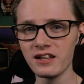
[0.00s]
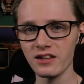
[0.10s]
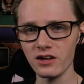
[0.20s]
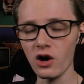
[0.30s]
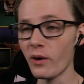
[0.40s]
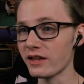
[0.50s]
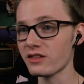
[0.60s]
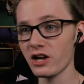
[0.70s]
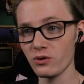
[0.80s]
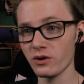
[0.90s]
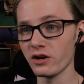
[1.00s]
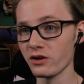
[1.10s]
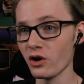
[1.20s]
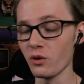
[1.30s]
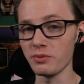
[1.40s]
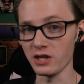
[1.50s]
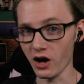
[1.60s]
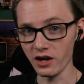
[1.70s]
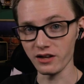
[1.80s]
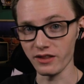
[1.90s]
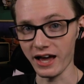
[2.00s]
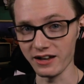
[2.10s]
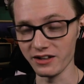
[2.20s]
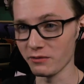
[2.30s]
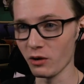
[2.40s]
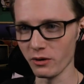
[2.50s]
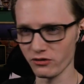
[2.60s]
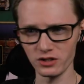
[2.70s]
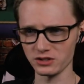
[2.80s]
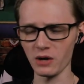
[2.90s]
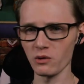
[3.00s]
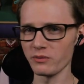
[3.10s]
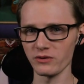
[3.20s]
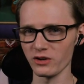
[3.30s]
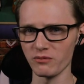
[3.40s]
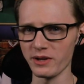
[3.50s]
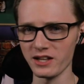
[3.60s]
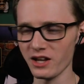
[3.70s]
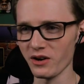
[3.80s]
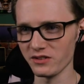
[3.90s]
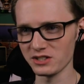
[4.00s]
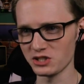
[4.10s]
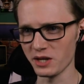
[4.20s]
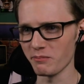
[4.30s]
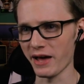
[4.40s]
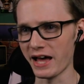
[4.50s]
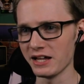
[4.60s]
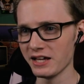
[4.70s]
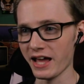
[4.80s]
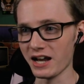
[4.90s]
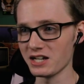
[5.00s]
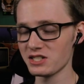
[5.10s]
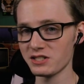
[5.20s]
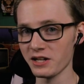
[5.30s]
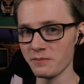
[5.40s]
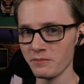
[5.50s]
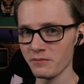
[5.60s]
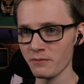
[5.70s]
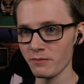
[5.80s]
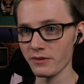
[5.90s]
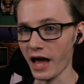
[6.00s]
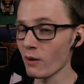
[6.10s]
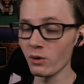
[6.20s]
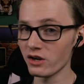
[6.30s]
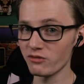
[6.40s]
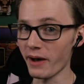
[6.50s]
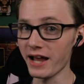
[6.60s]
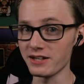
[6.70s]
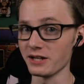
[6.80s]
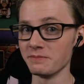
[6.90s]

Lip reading: like, oh, I thought you were gonna go beyond that. And then, oh, my first time would have been here on this gym mat. And then she said, I wouldn't have minded.